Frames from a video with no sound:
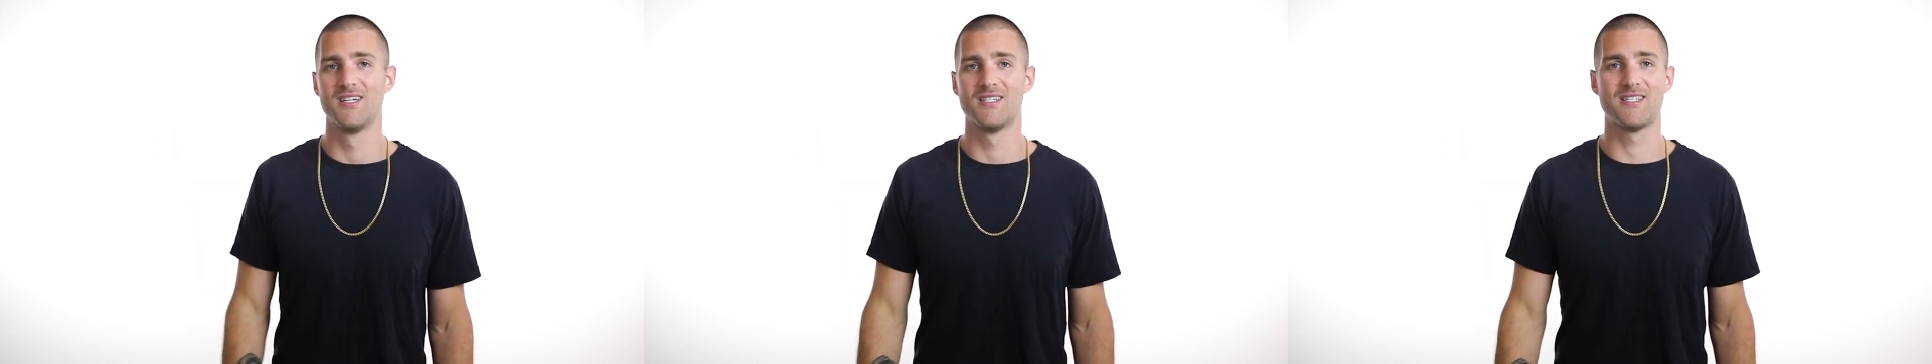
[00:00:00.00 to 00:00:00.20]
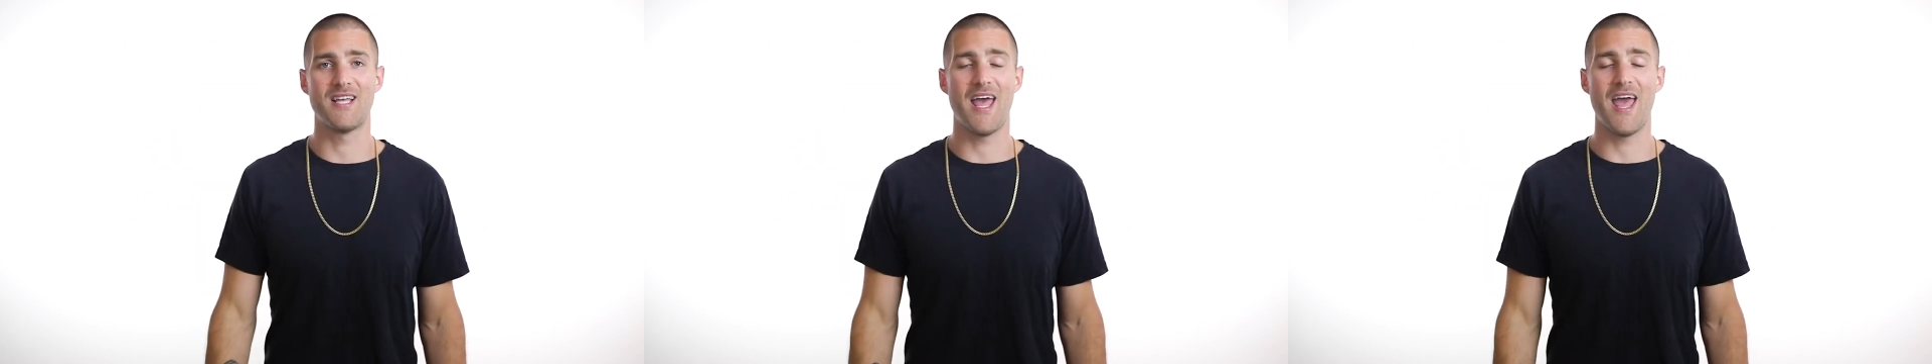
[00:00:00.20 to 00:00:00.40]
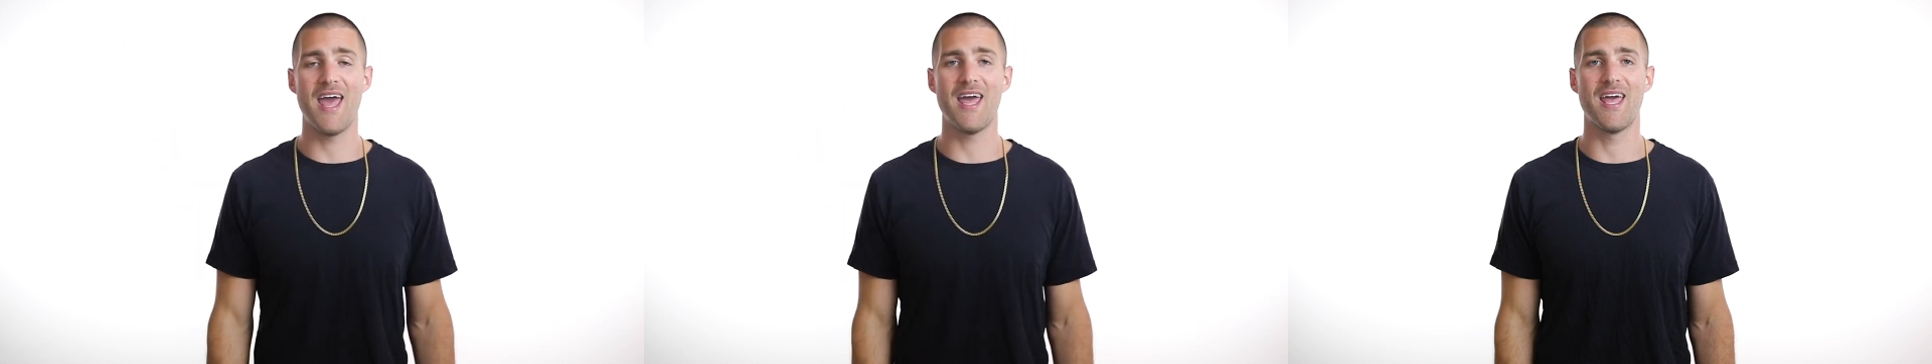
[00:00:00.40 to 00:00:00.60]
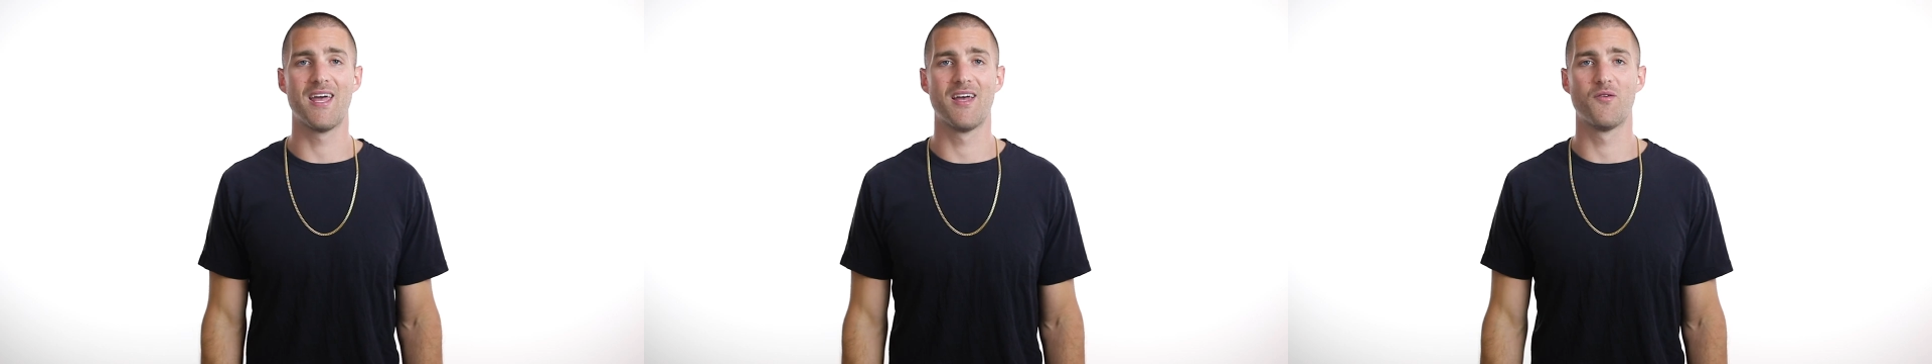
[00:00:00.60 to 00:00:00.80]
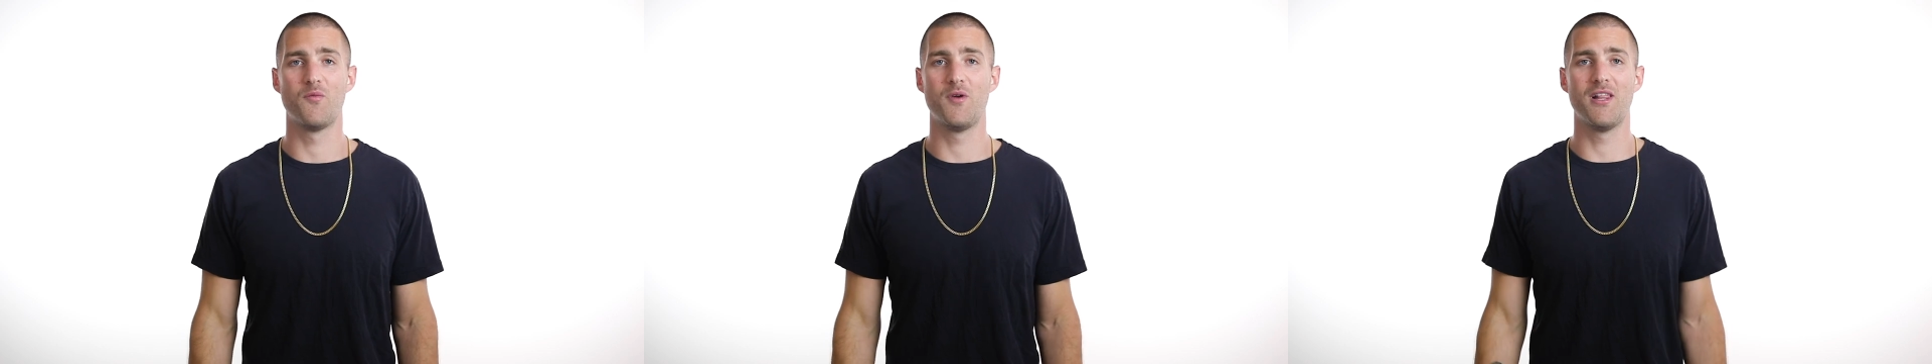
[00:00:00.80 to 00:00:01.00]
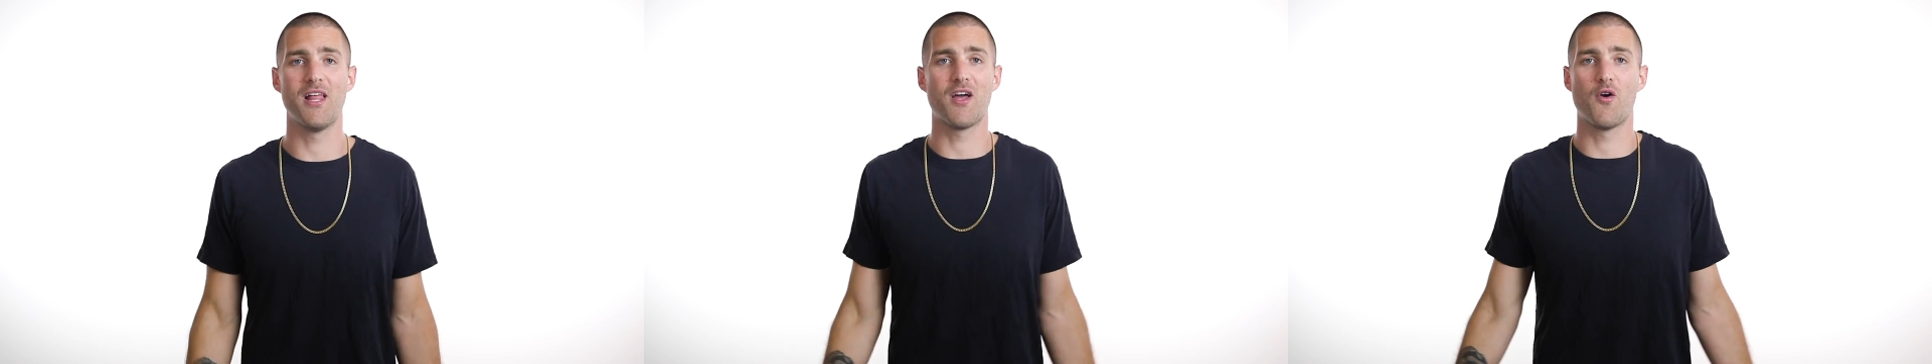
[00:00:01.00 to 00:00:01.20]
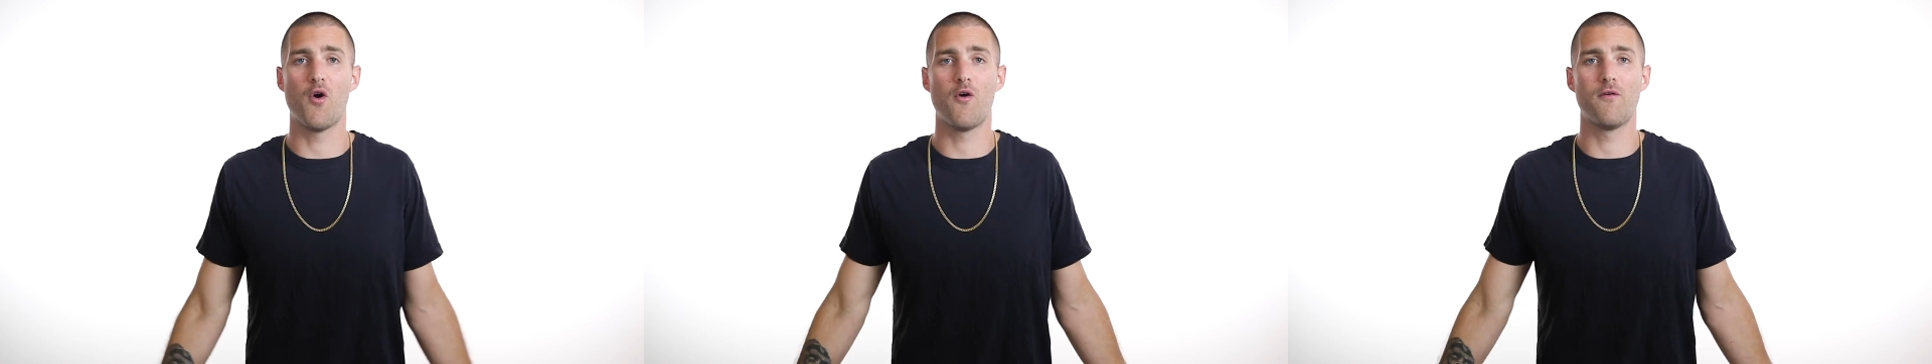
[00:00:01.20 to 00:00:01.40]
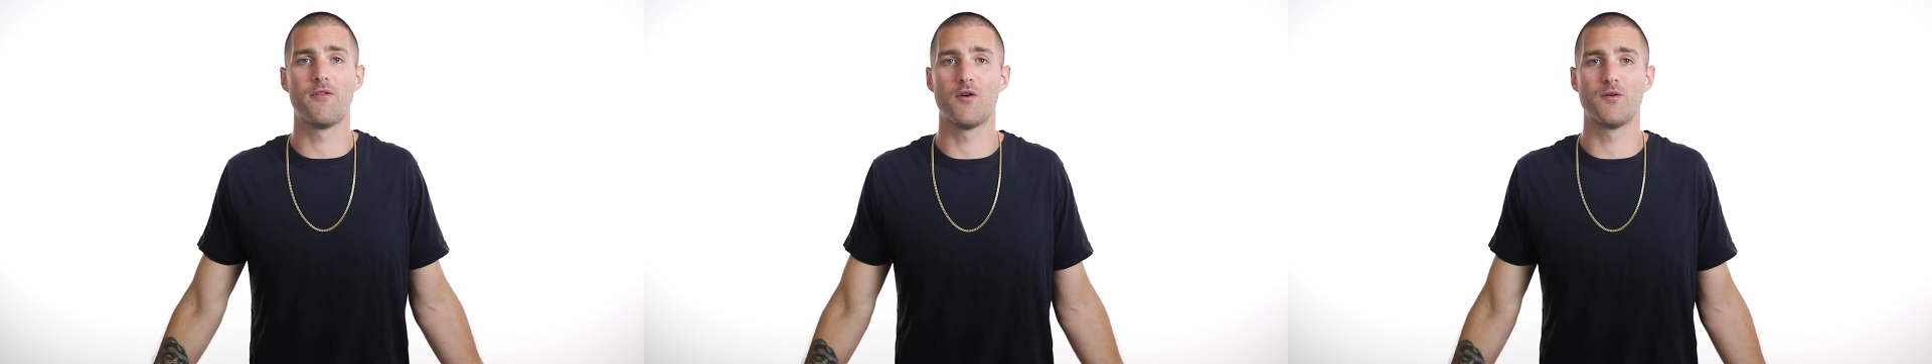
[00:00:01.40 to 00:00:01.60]
say, hey, we let
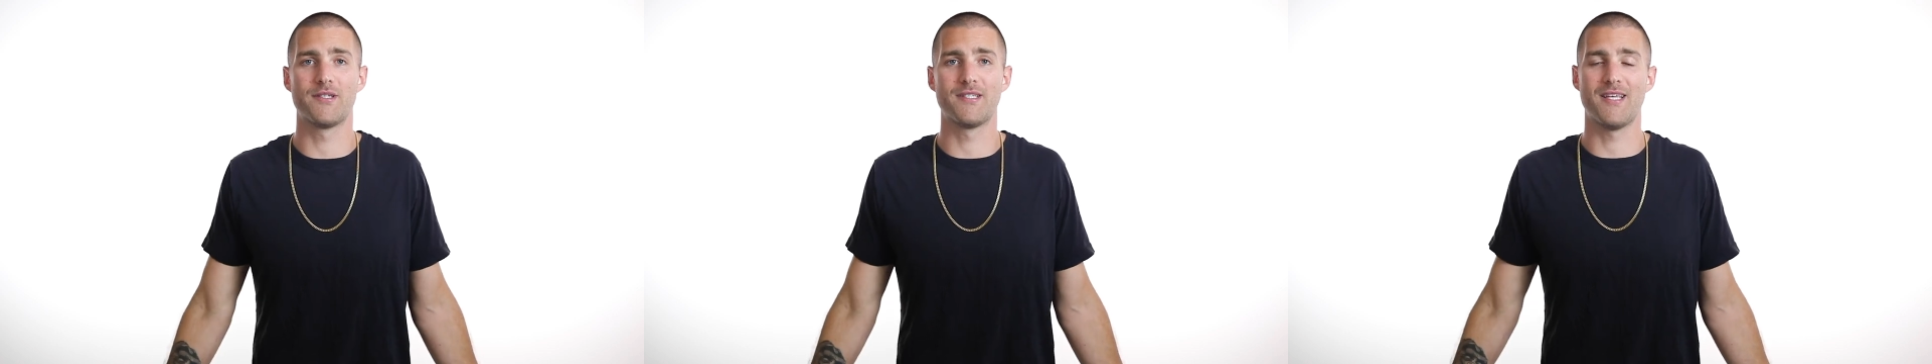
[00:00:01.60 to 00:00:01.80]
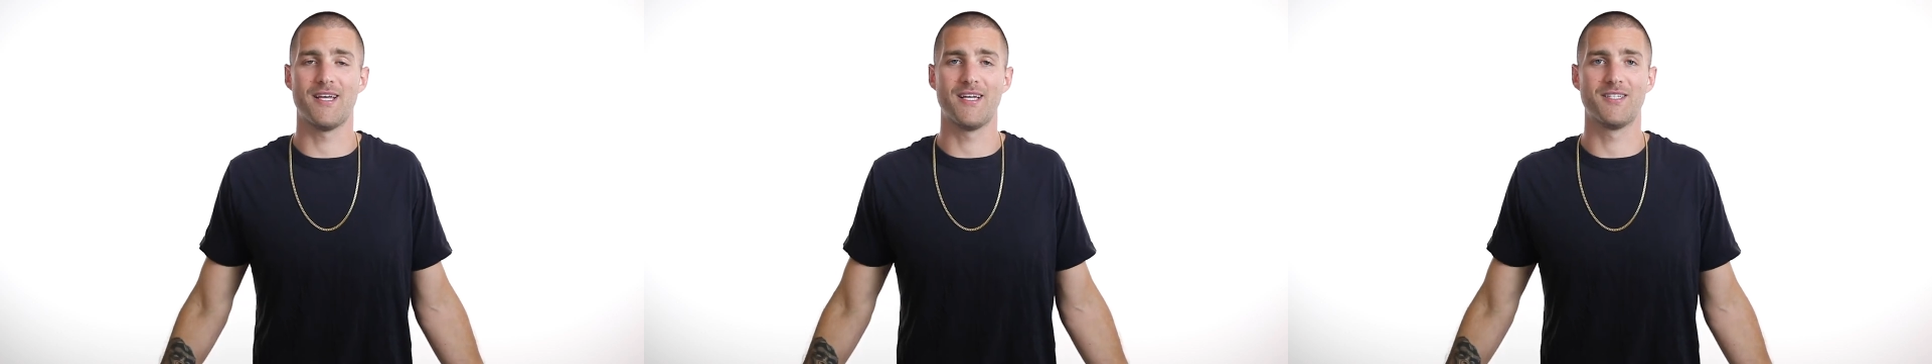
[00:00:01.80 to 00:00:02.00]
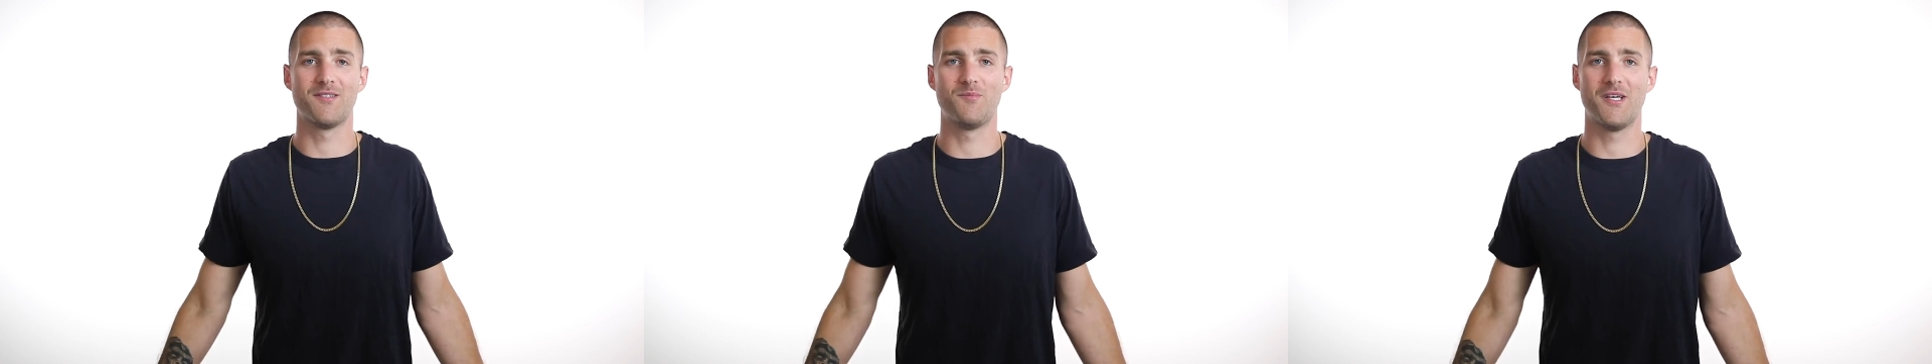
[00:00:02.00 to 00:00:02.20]
go of those things